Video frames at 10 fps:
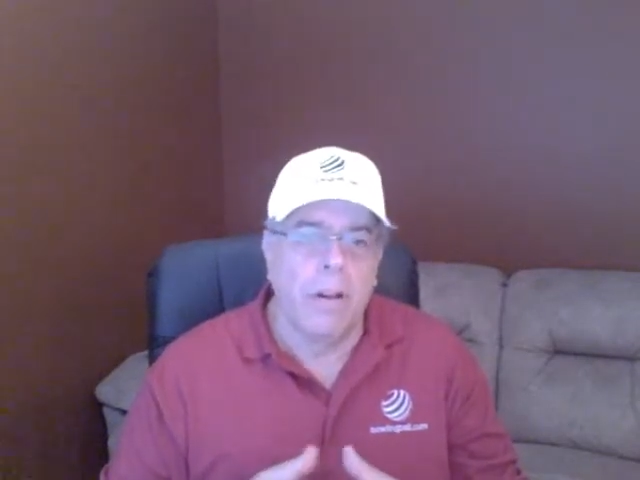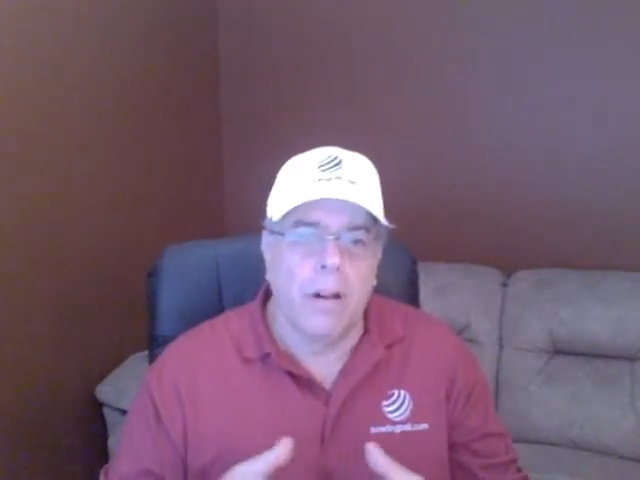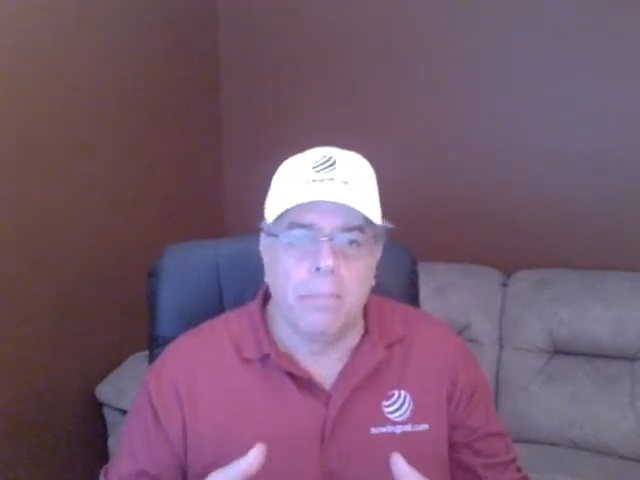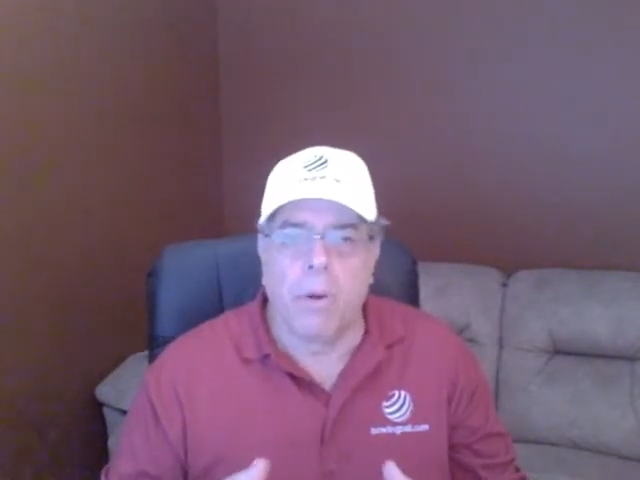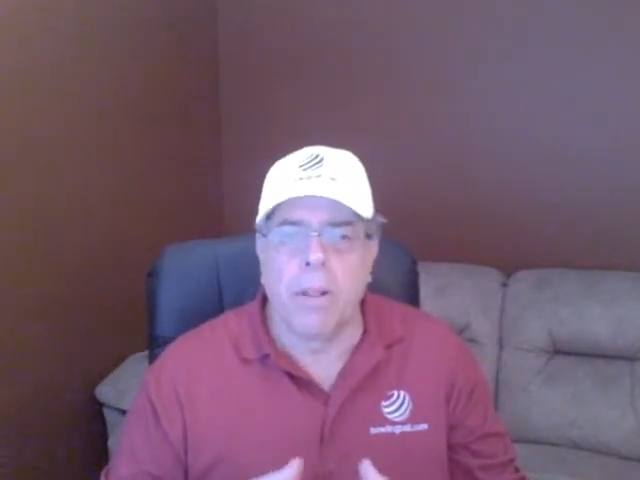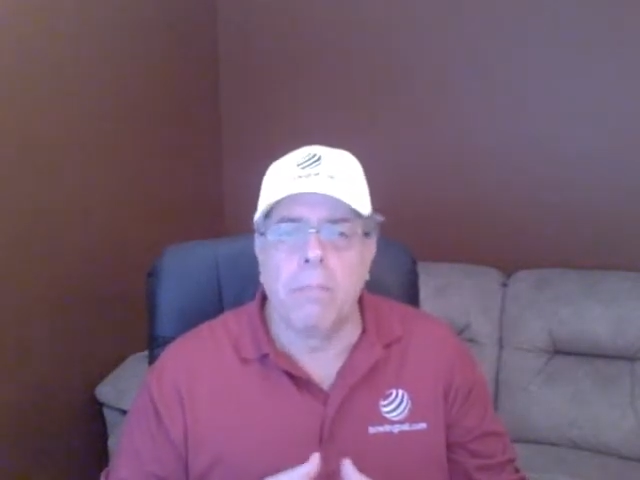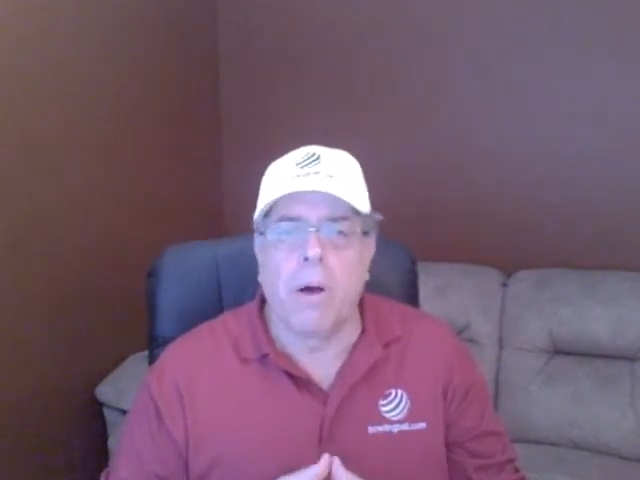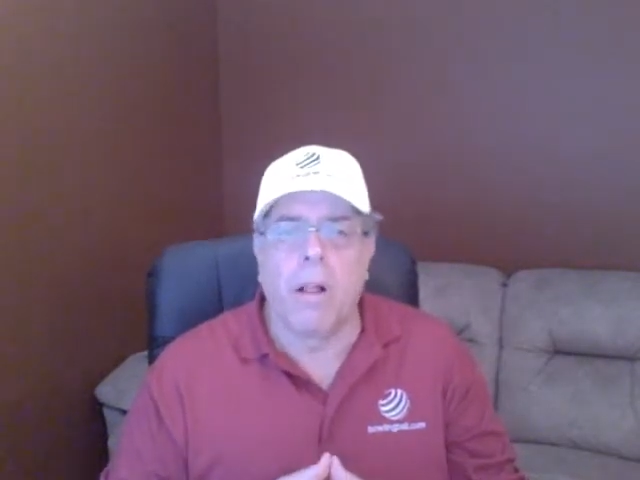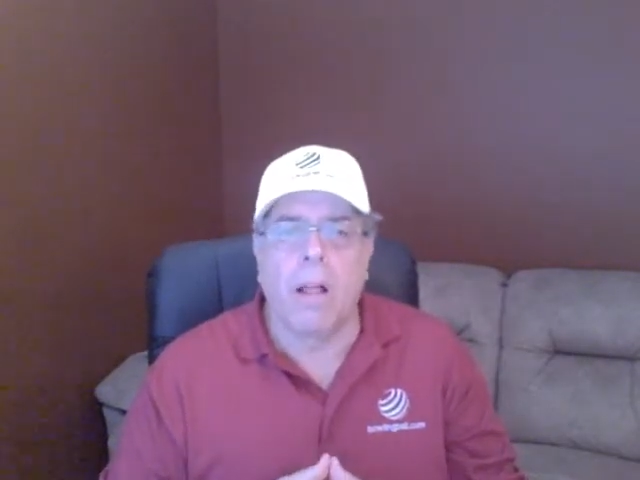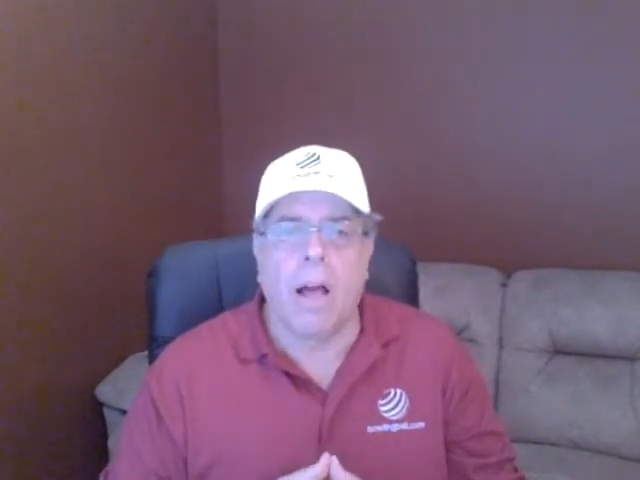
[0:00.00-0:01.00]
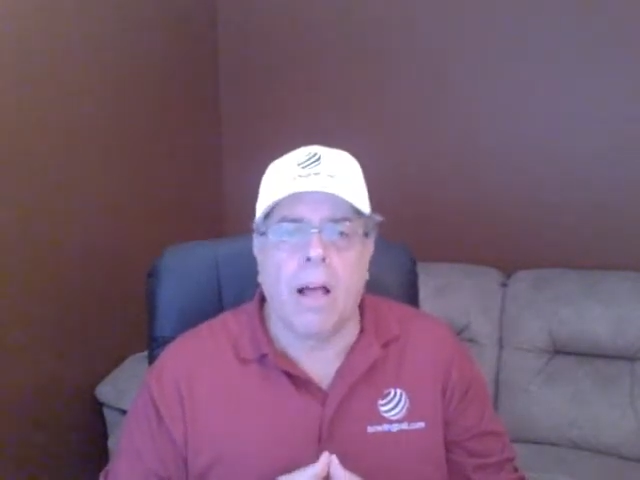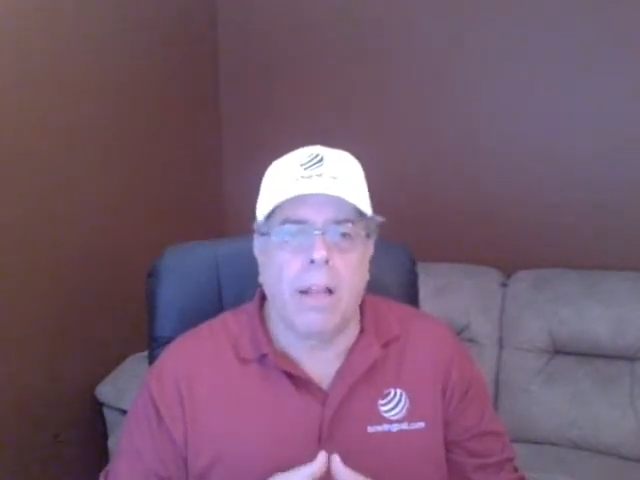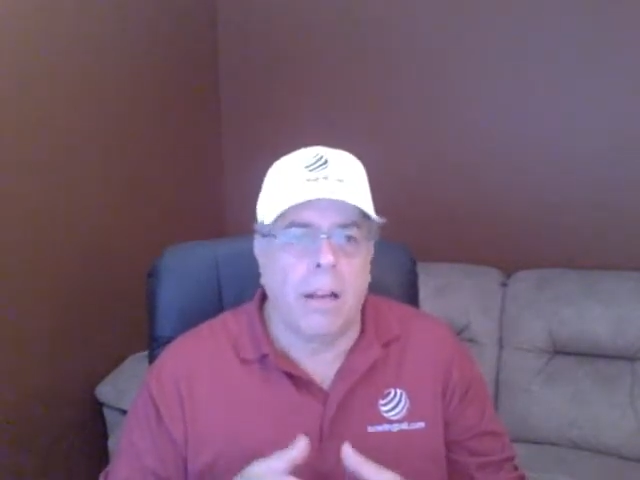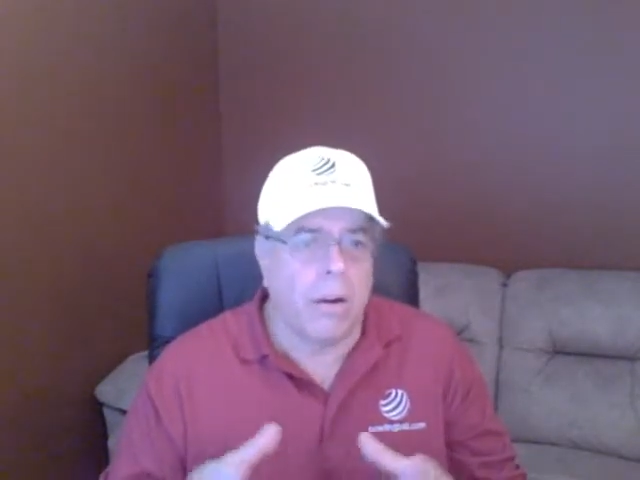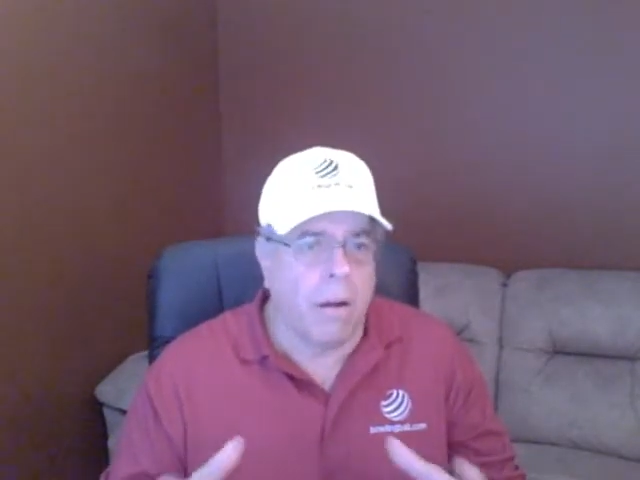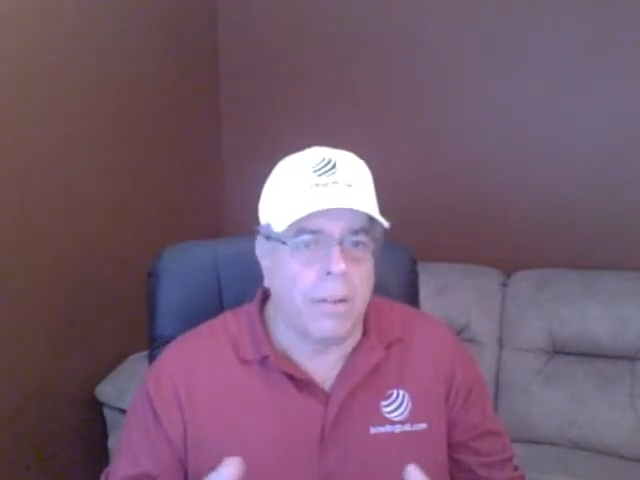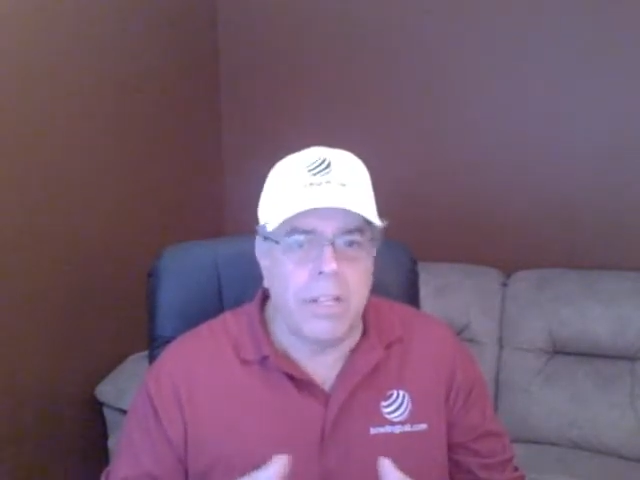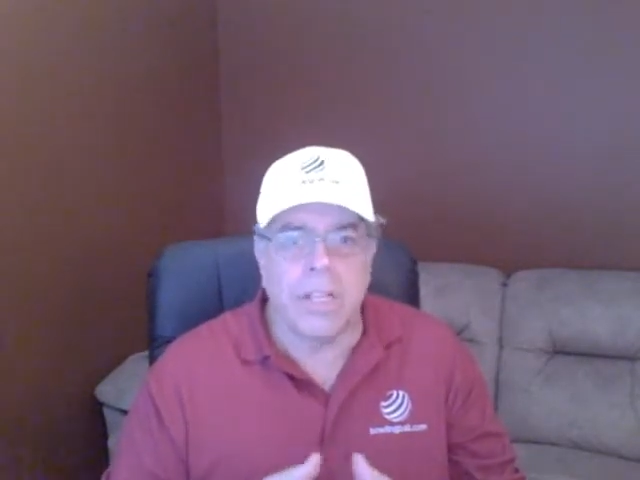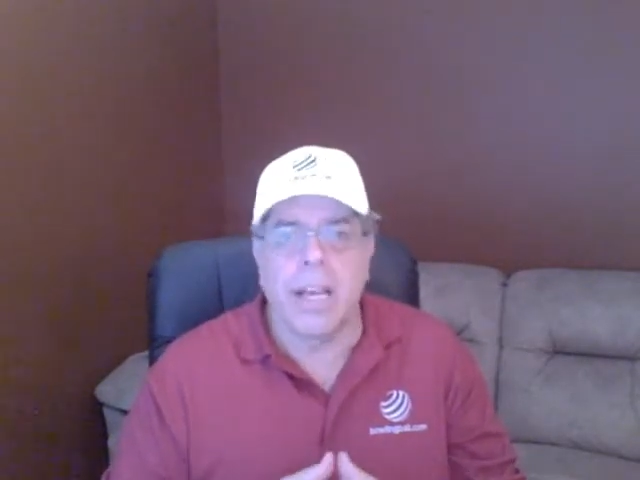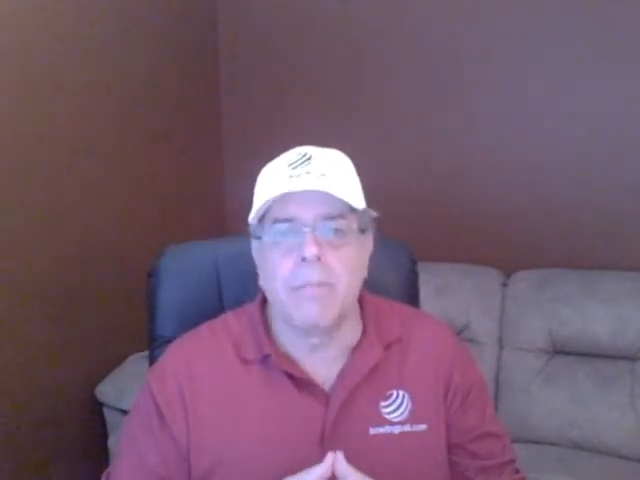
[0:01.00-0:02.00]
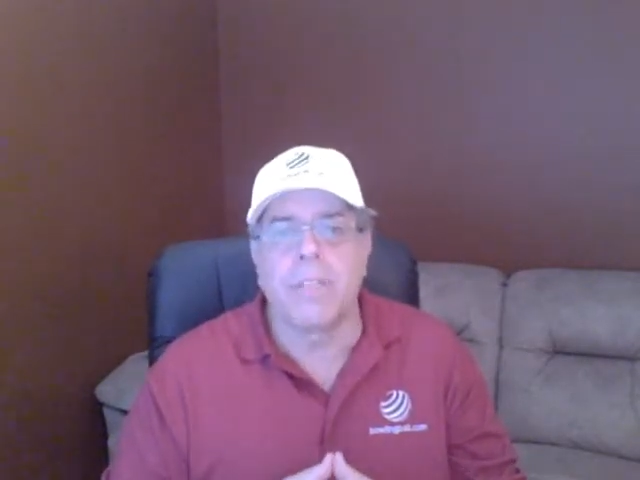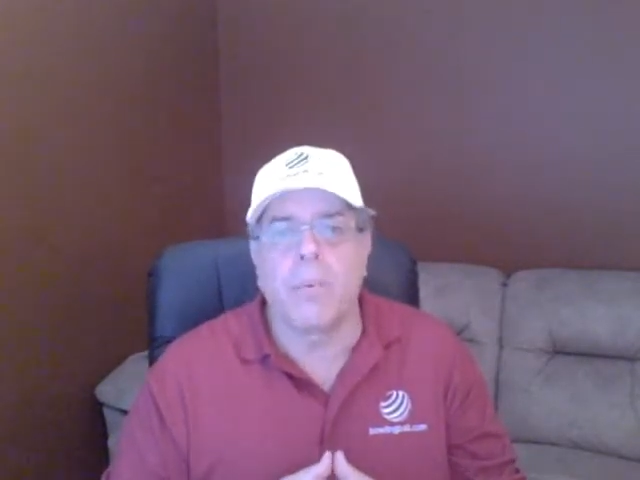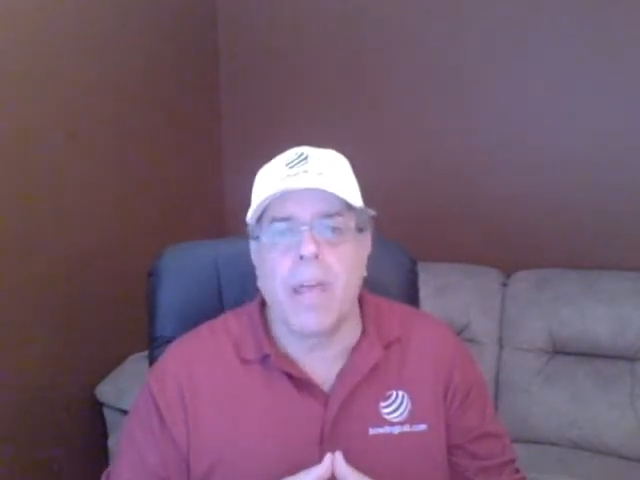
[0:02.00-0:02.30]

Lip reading: bowling ball and all these items that